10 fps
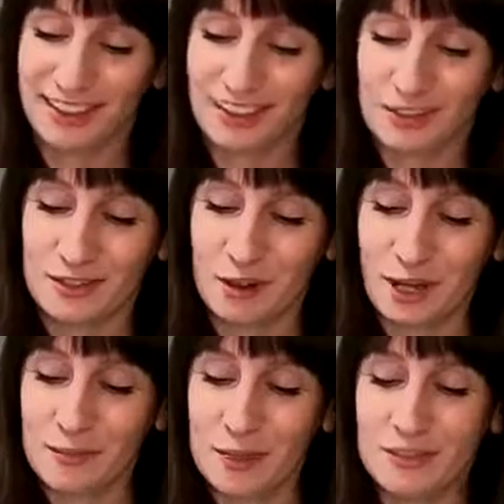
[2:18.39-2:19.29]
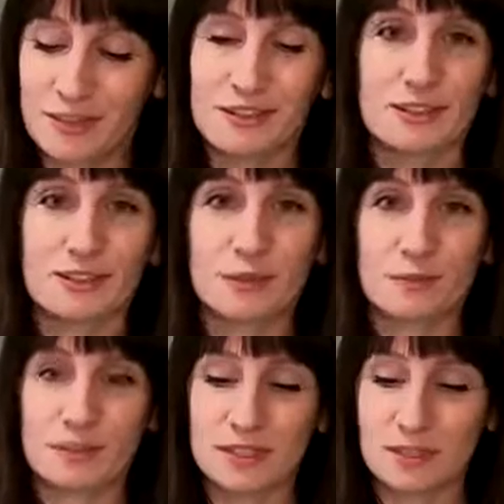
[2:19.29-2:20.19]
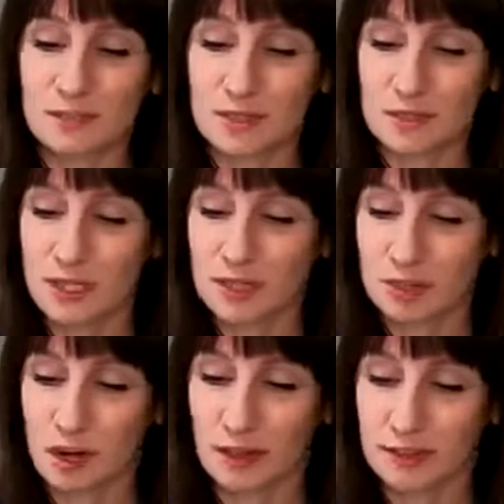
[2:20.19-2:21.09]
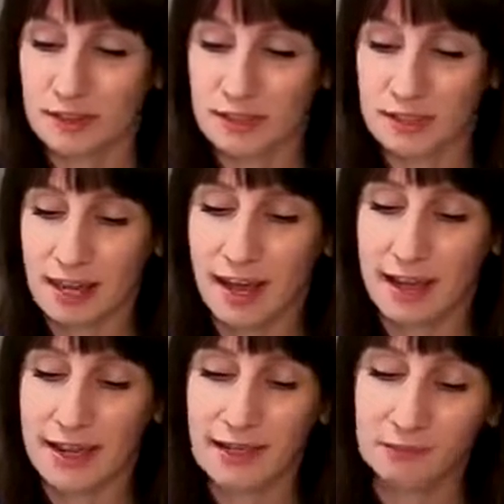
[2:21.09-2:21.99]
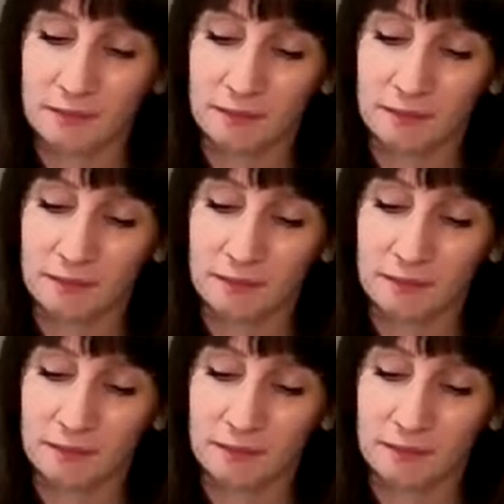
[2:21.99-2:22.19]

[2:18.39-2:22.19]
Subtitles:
So I'm using just some semi-sweet chocolate today.